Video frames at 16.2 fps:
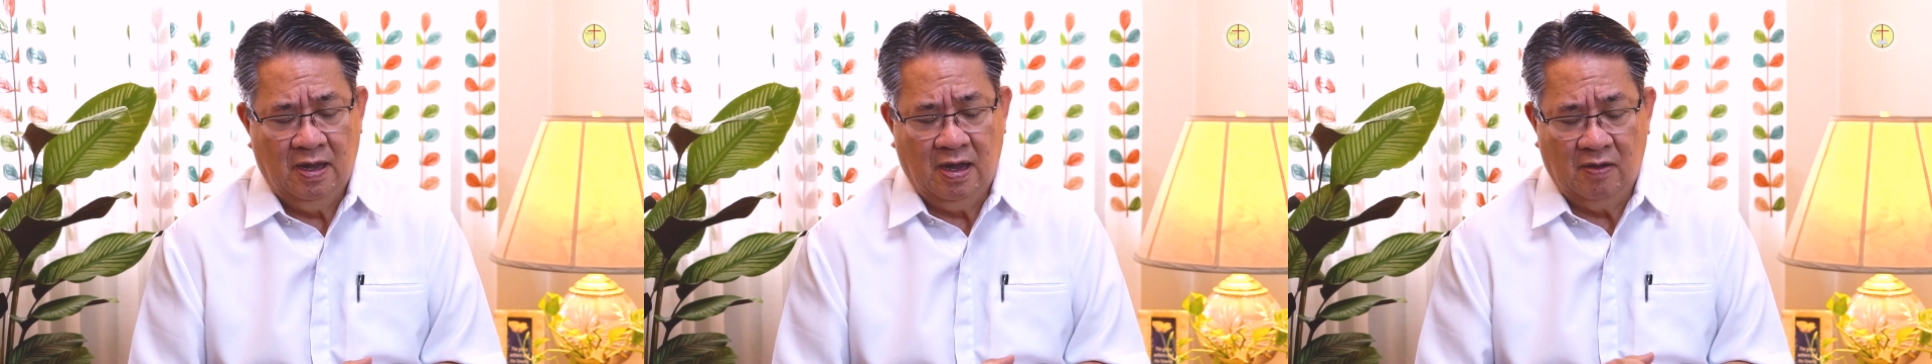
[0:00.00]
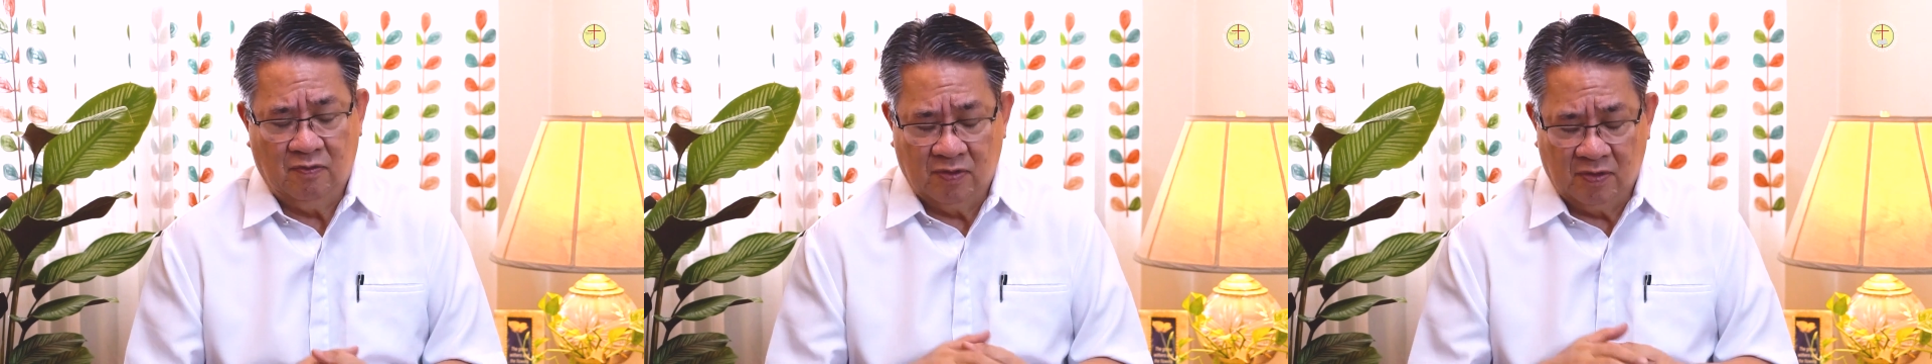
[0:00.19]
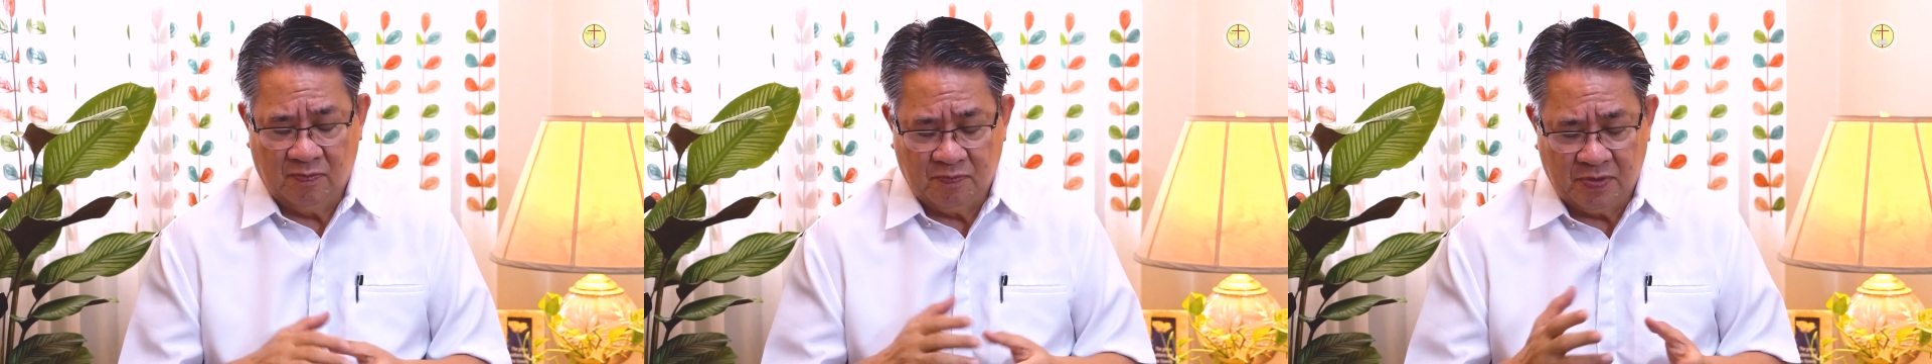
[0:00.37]

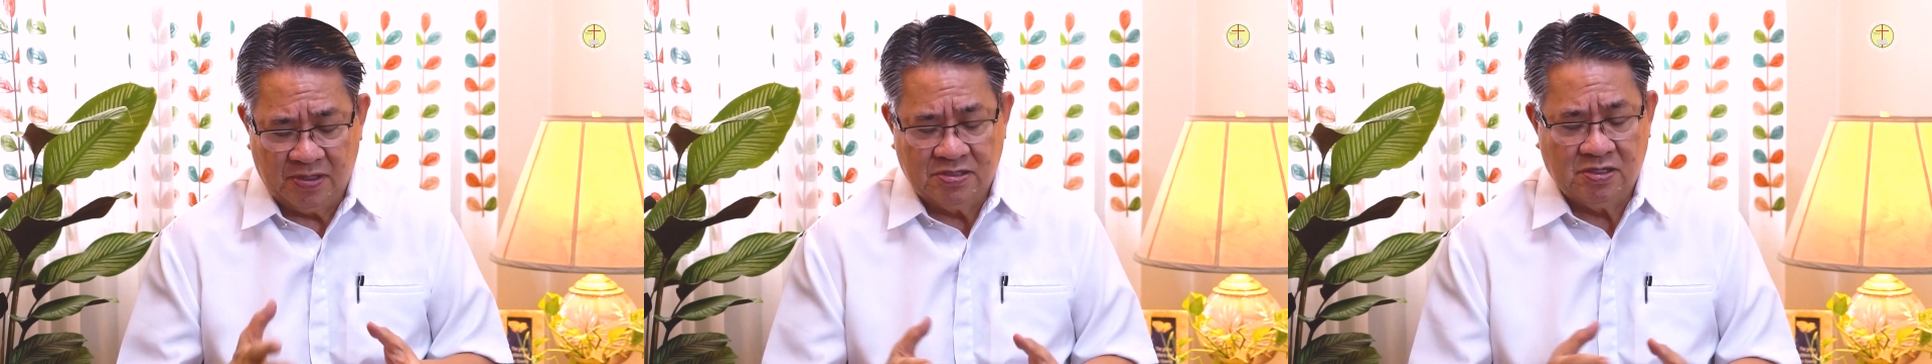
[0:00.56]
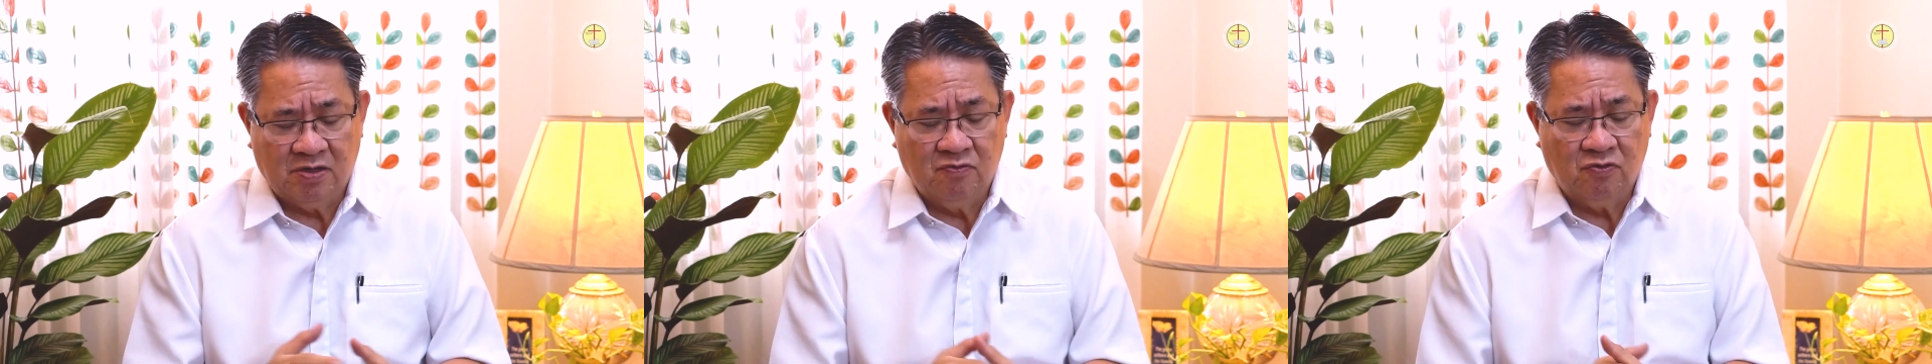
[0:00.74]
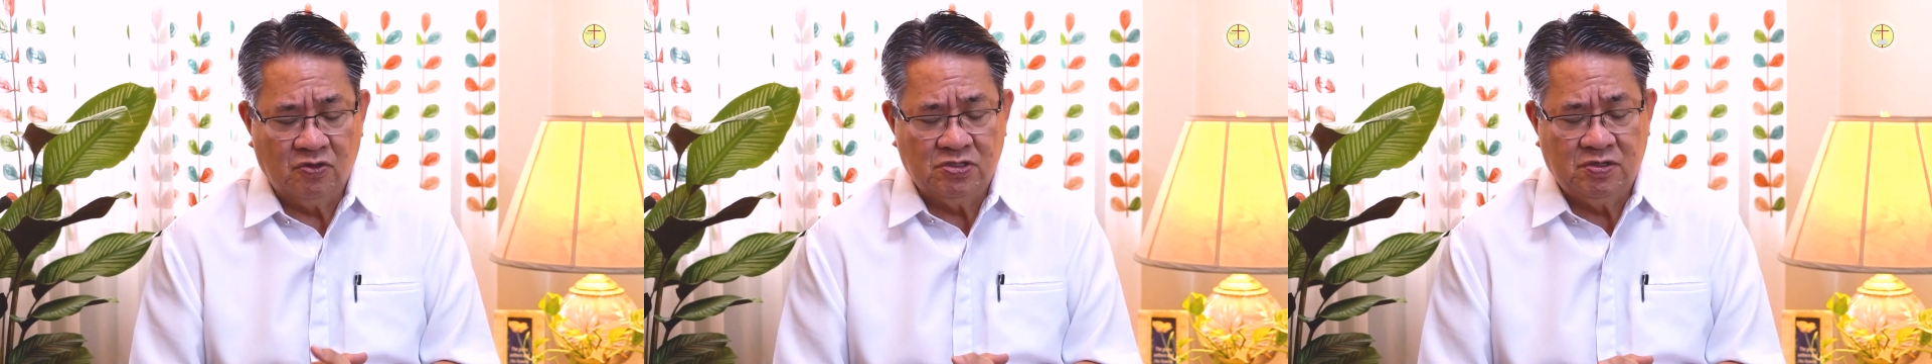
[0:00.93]
our praise
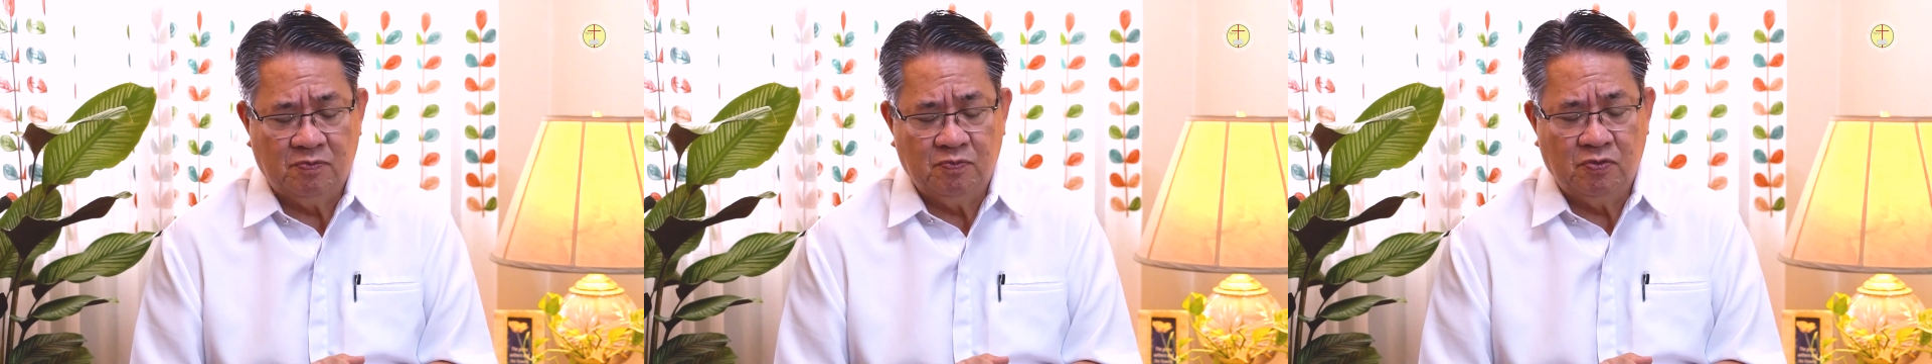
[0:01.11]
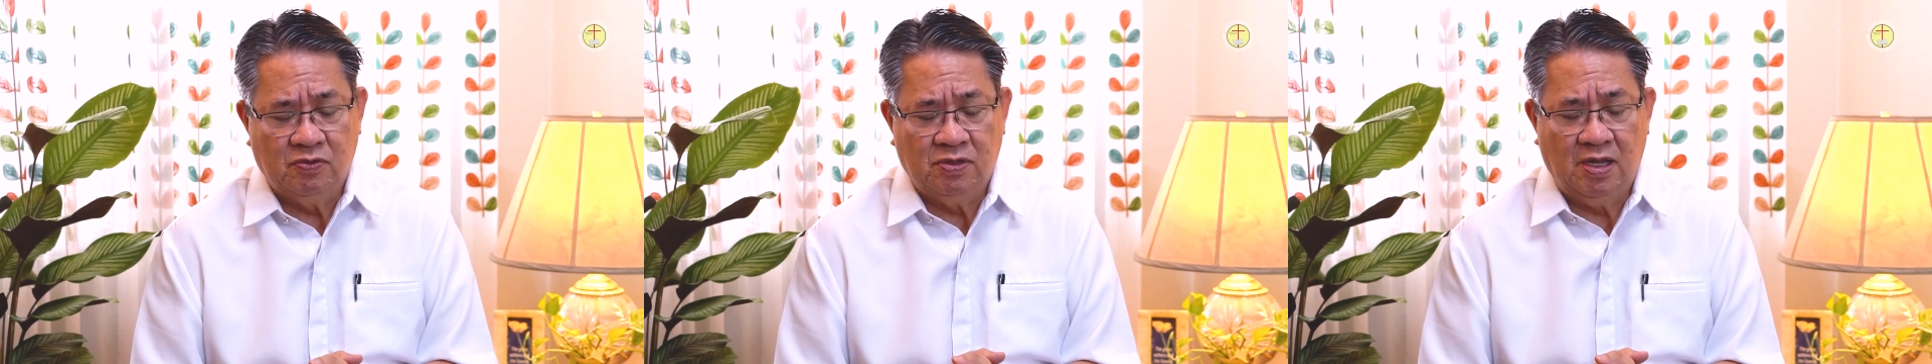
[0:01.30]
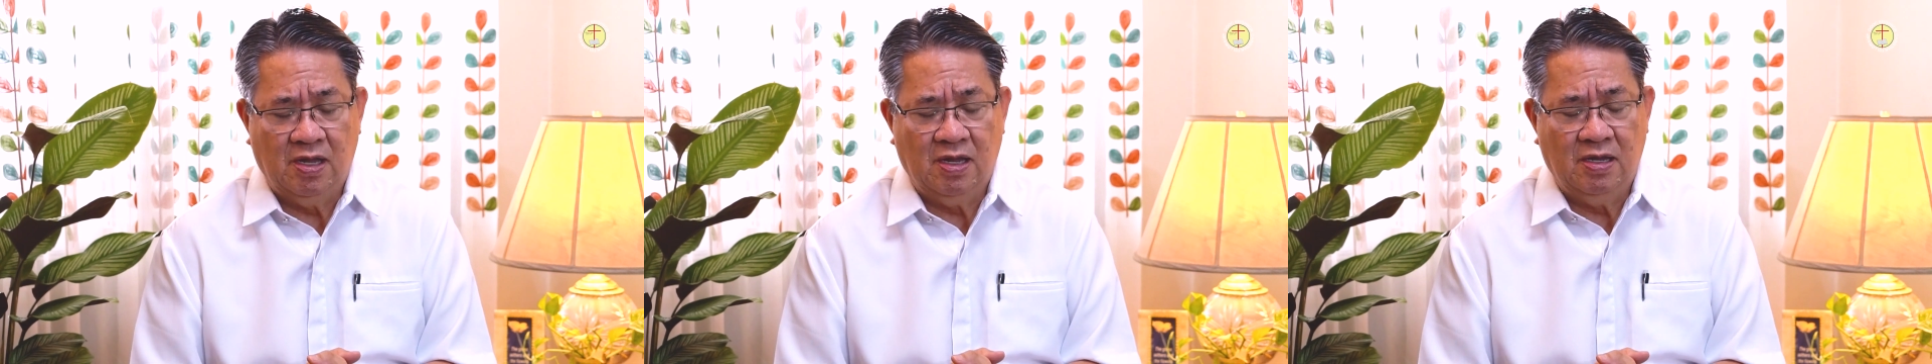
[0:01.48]
and worship
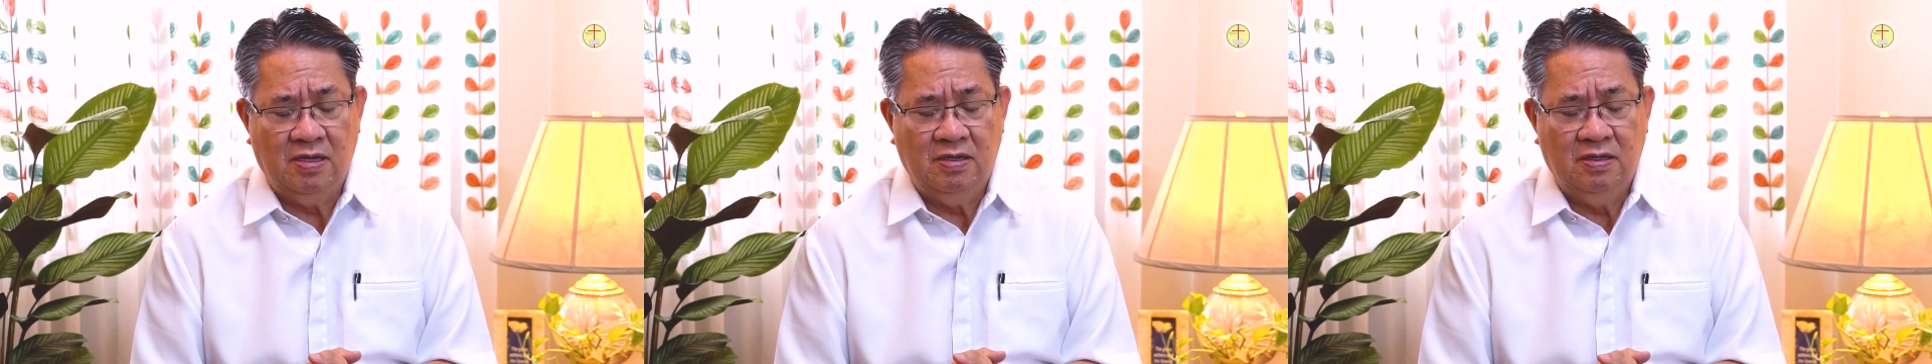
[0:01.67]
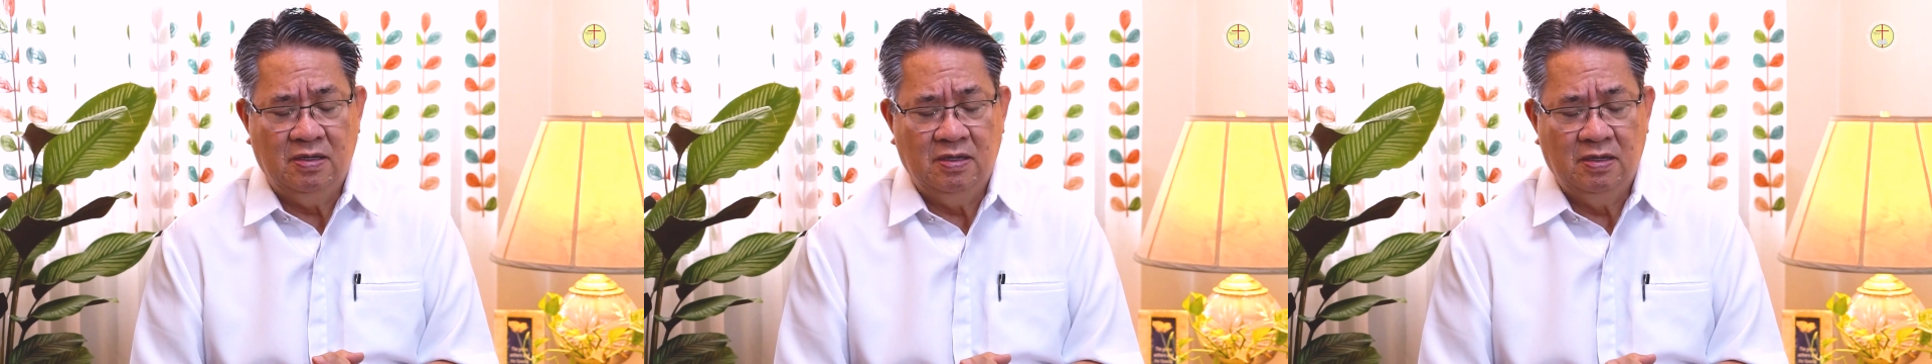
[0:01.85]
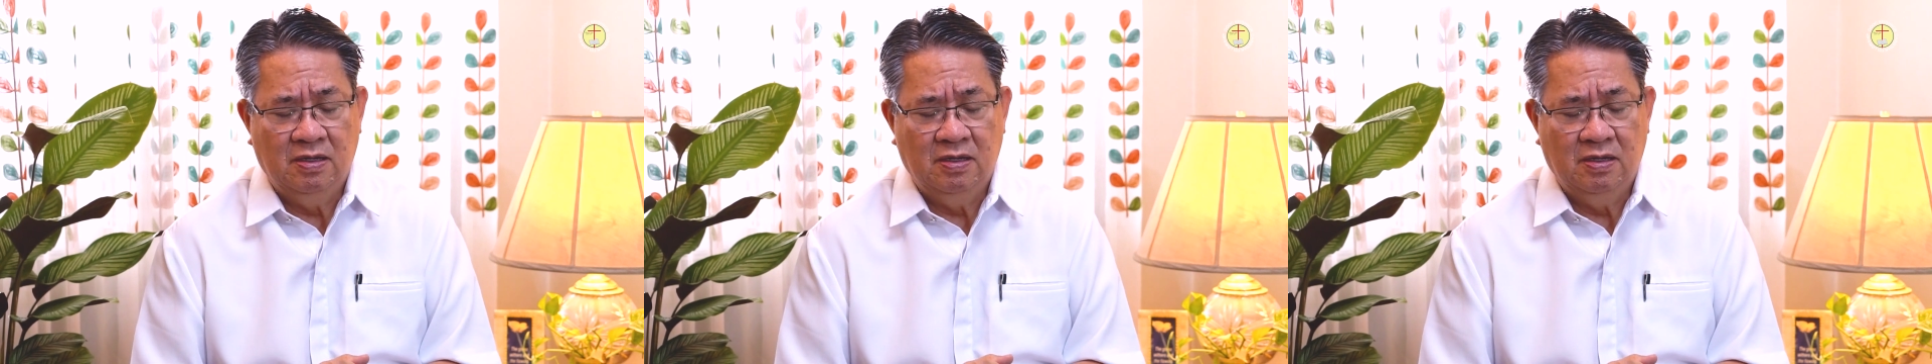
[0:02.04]
today